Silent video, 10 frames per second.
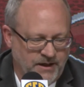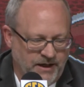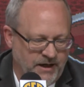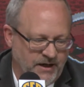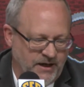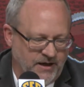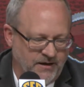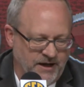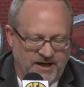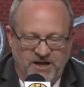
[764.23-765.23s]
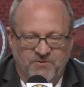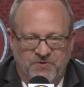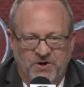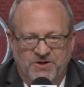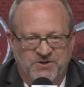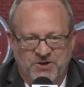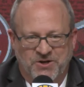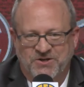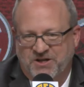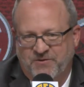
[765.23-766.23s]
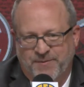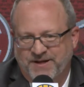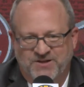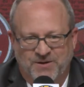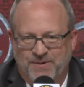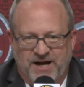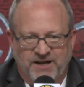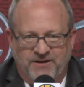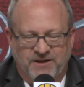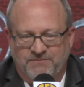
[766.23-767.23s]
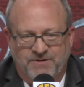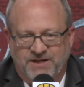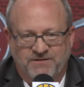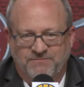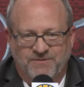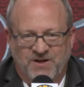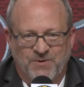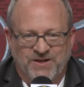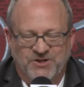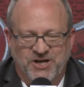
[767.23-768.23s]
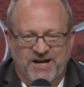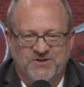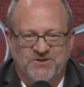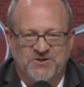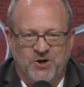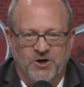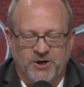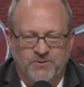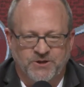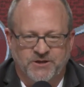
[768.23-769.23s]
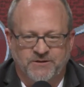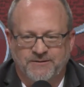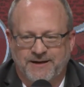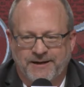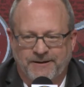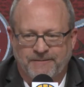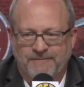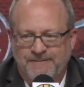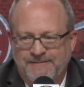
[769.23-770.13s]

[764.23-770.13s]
It doesn't feel as good as if it had been somebody that didn't give me the chance to start coaching. And